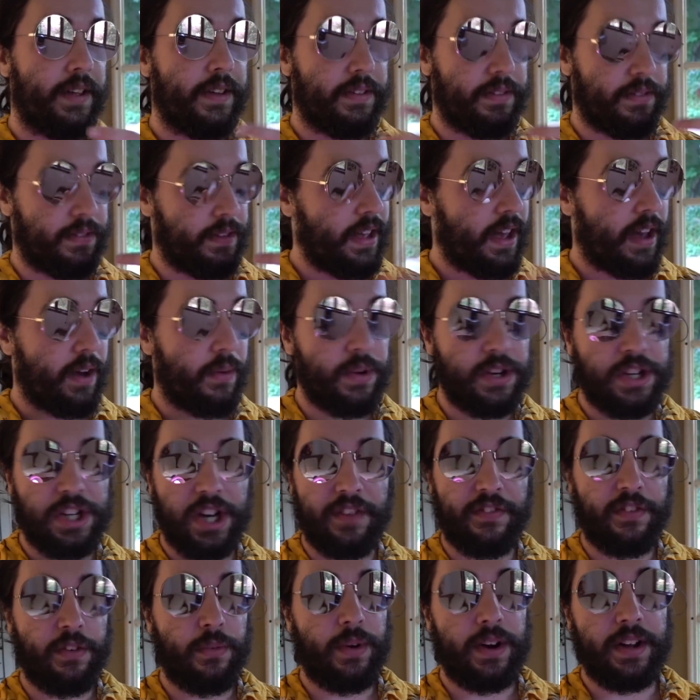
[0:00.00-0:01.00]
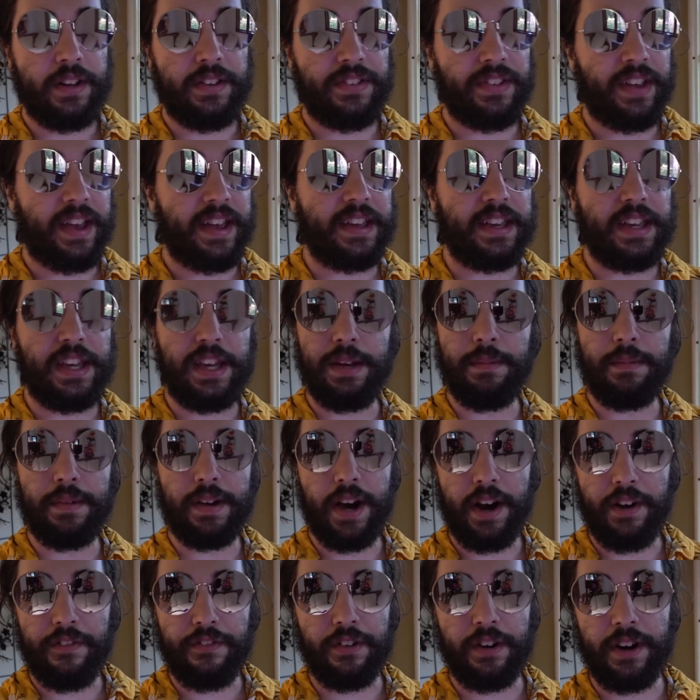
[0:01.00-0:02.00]
whichever ones I keep
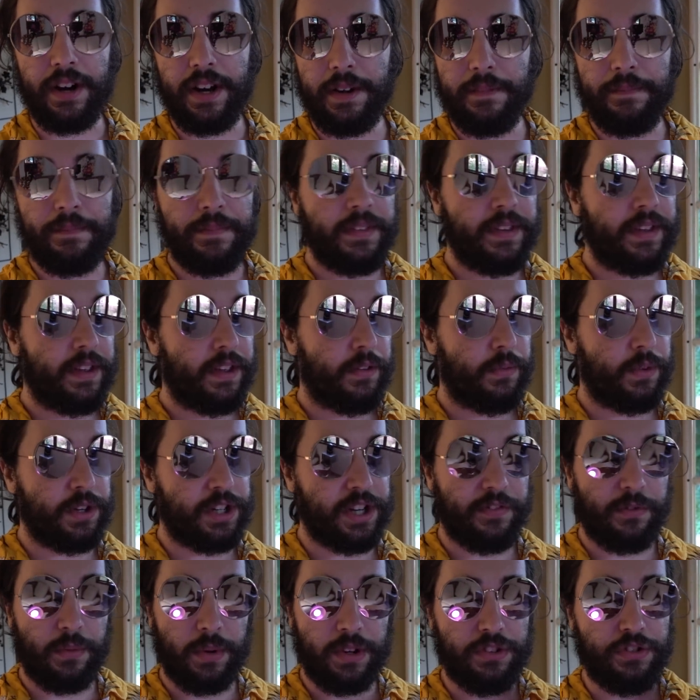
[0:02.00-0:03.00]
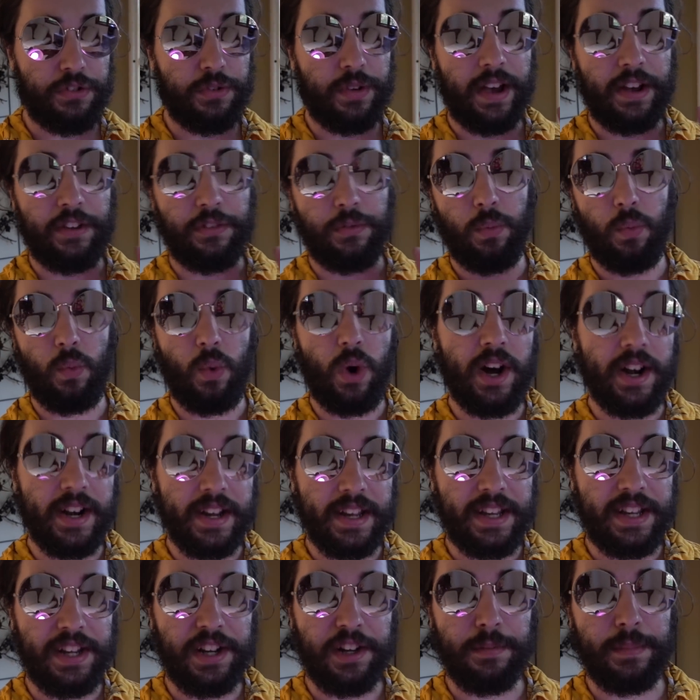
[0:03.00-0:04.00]
covering, whichever ones you guys want to
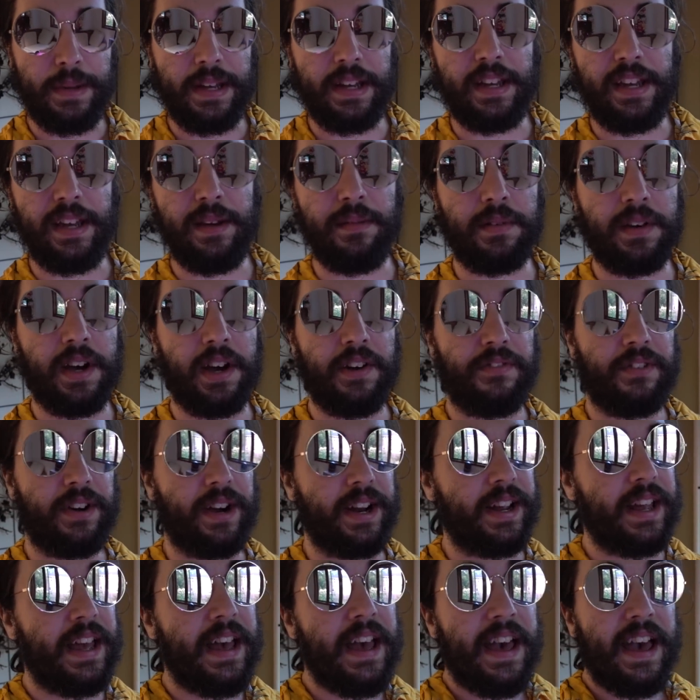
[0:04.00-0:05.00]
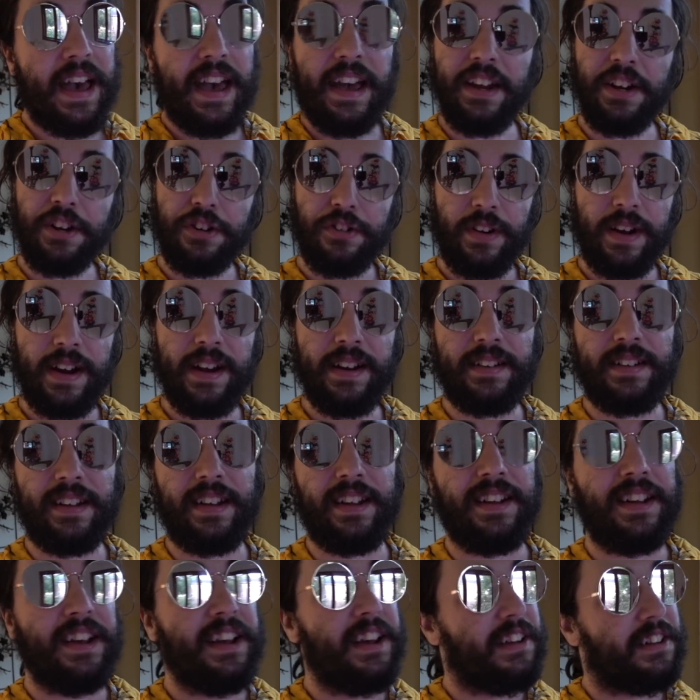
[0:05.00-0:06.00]
hear me keep covering. And
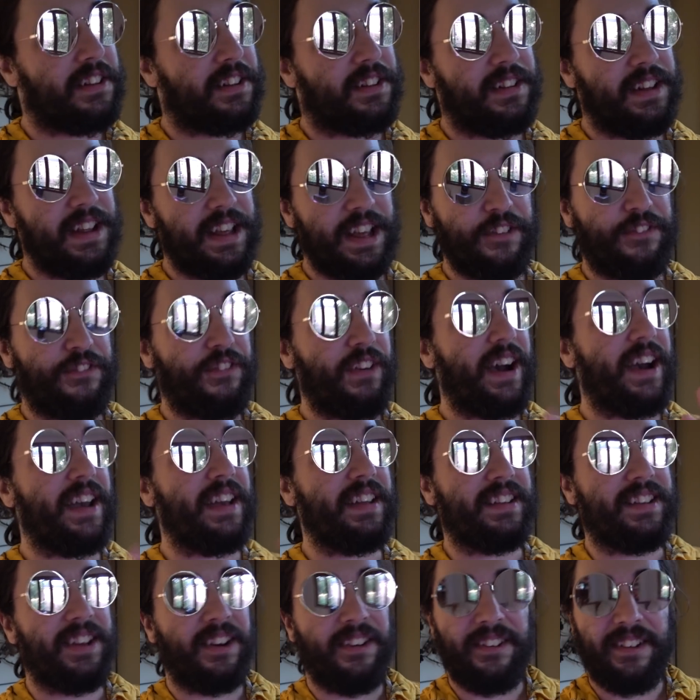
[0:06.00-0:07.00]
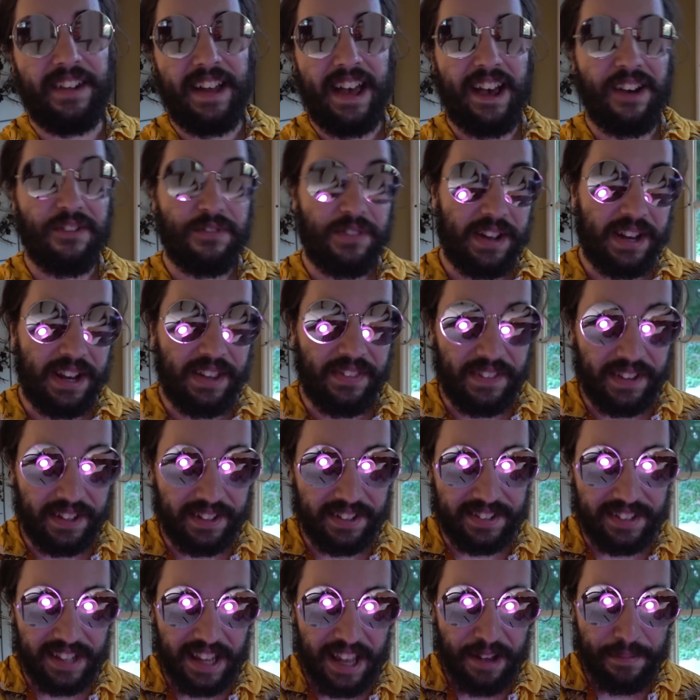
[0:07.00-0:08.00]
granted, if I don't have anything to
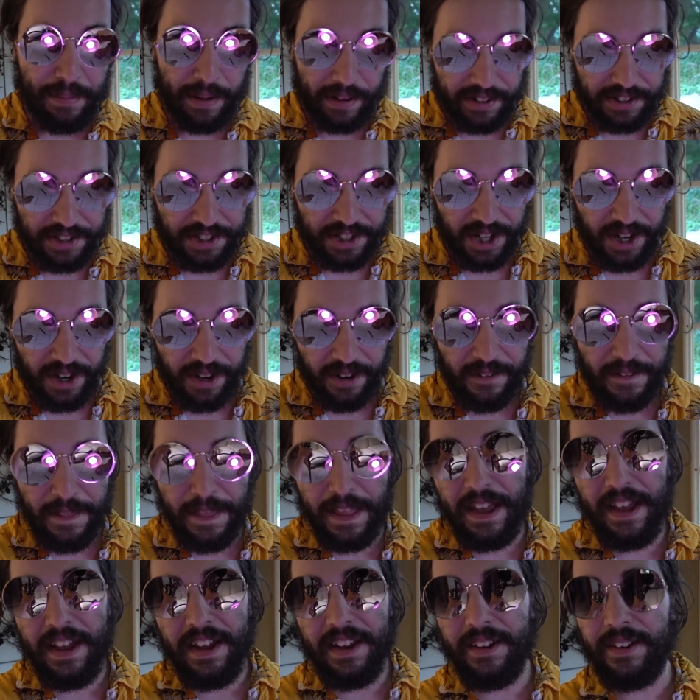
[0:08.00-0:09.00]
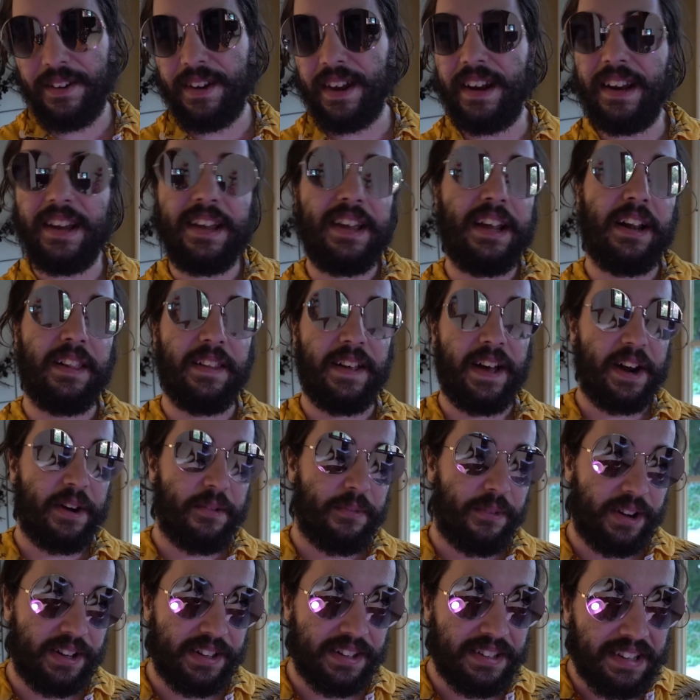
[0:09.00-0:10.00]
say about a show, you're going to get a lot of
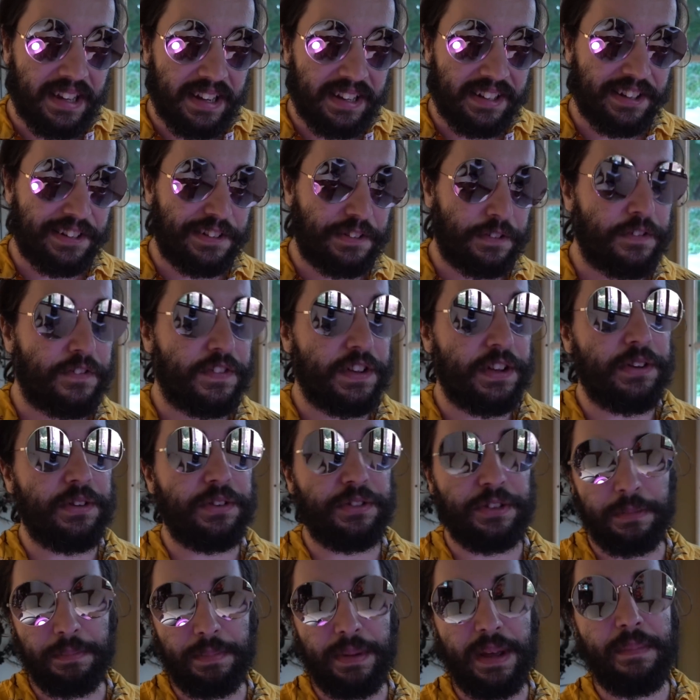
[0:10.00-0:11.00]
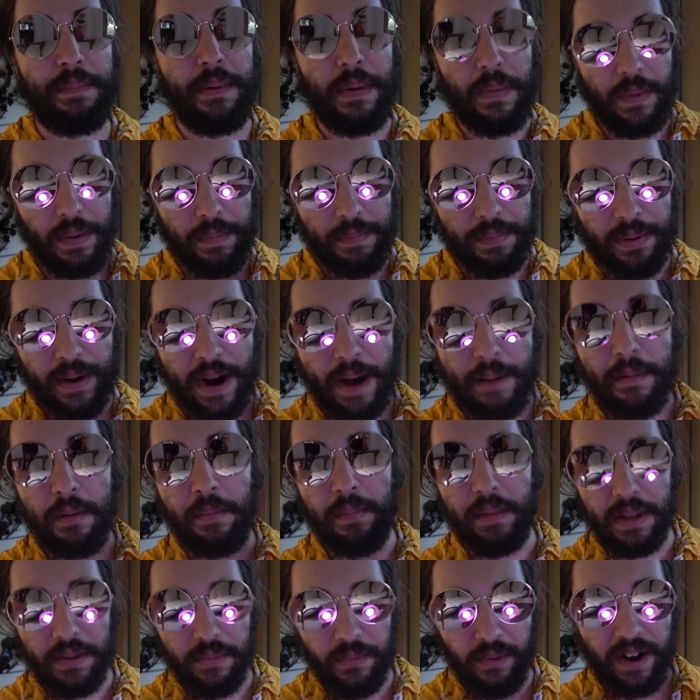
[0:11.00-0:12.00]
one-sentence reviews, and people will
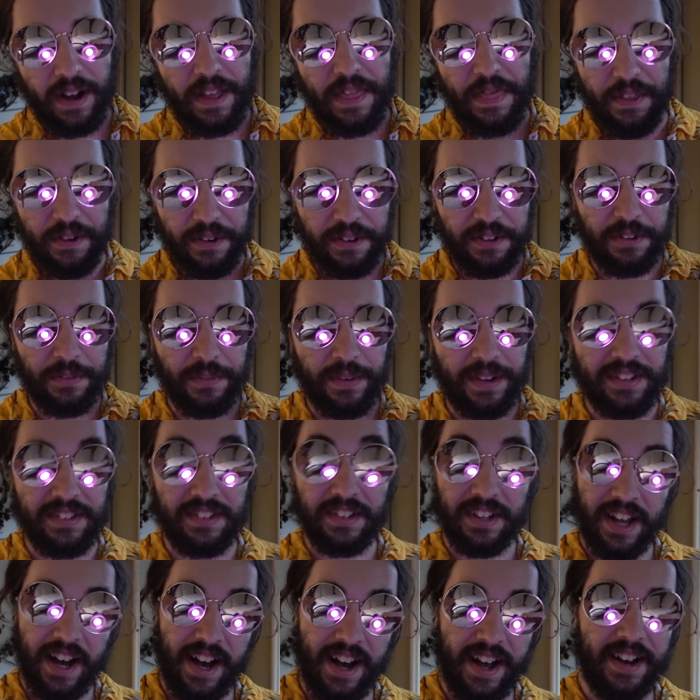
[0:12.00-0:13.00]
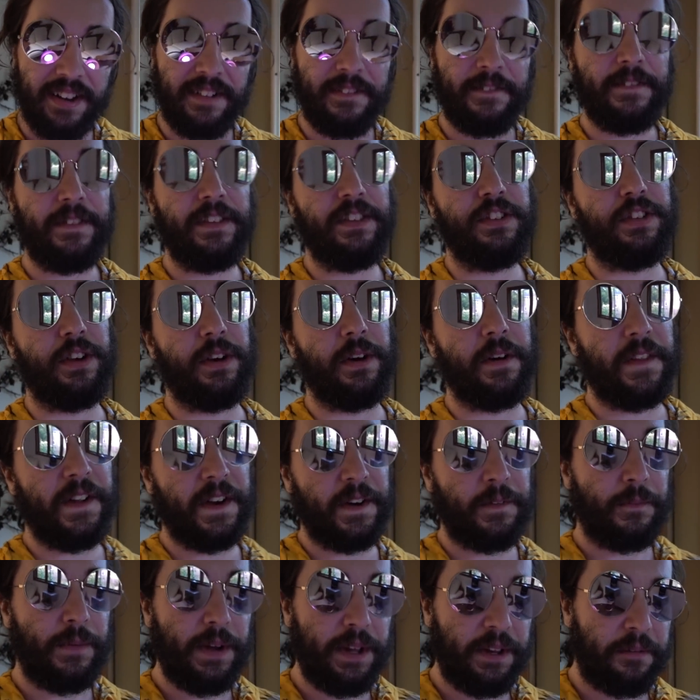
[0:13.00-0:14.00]
probably want those ones cut. So there
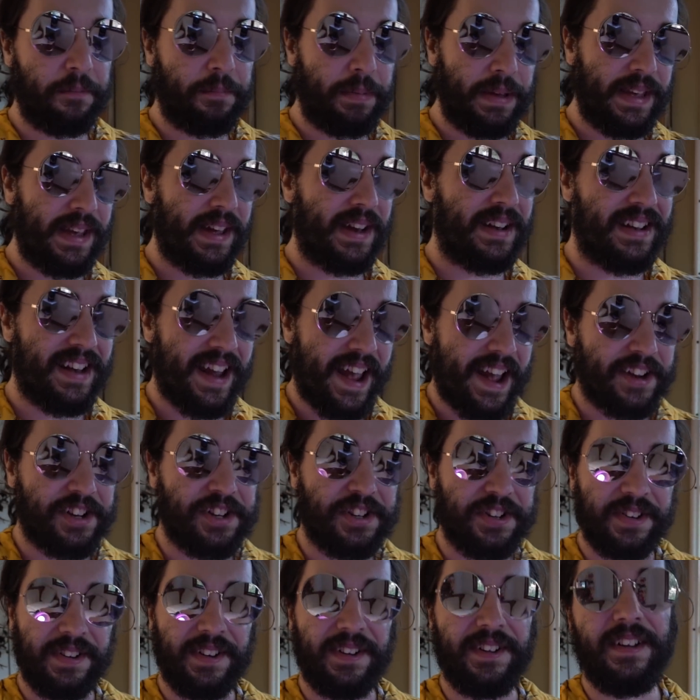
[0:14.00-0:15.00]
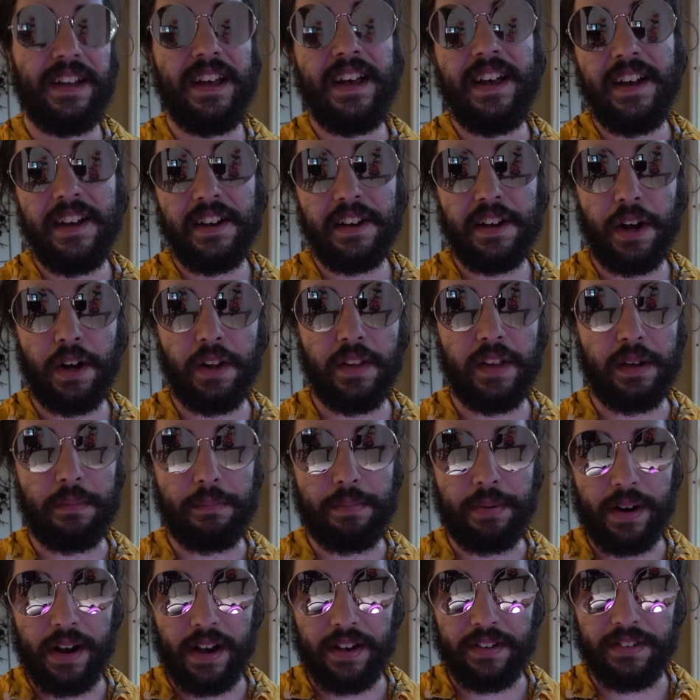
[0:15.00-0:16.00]
will be a natural culling
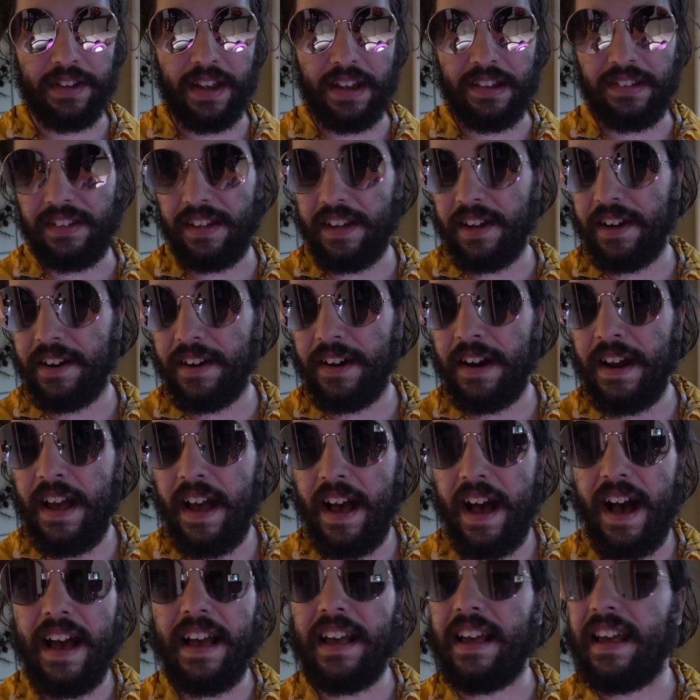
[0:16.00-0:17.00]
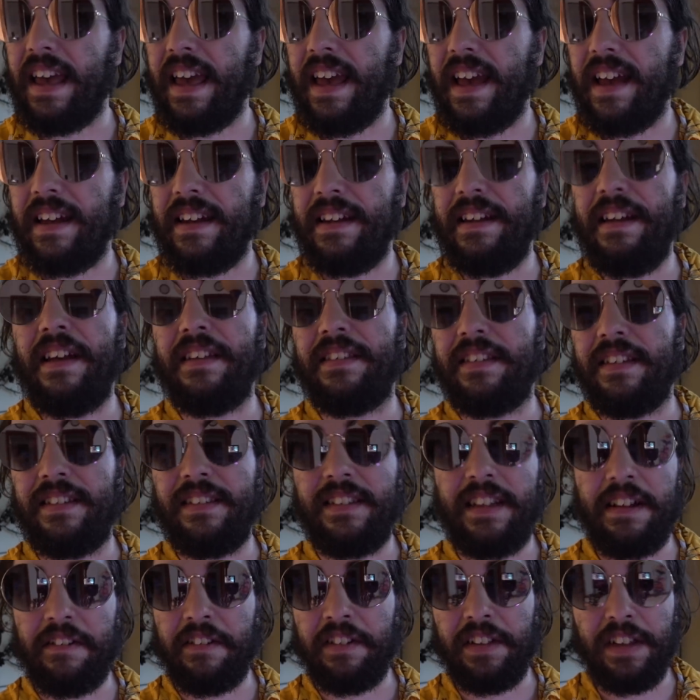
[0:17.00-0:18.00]
process here. I can't
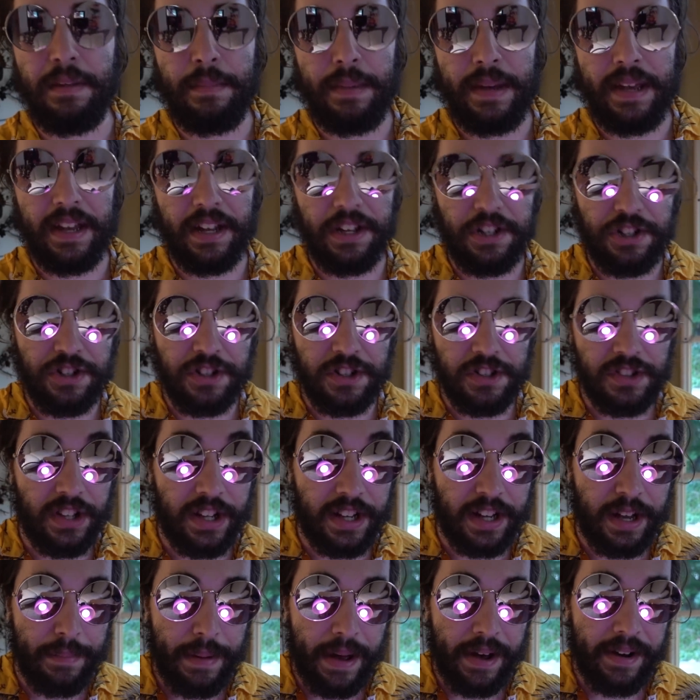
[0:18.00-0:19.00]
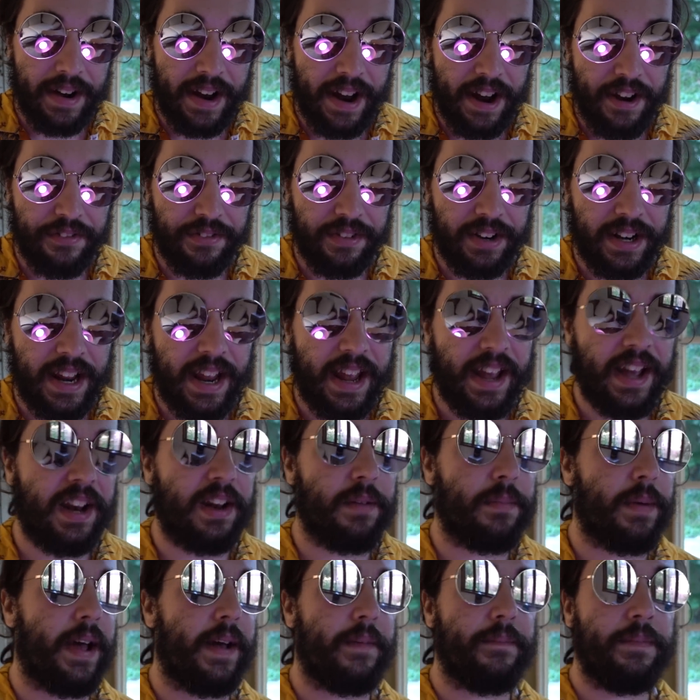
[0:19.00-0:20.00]
necessarily be interesting about every
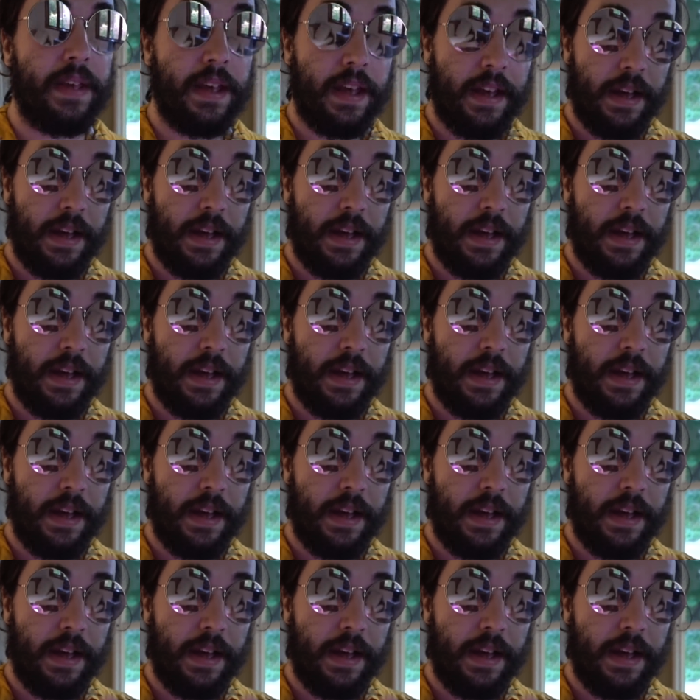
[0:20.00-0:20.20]
anime.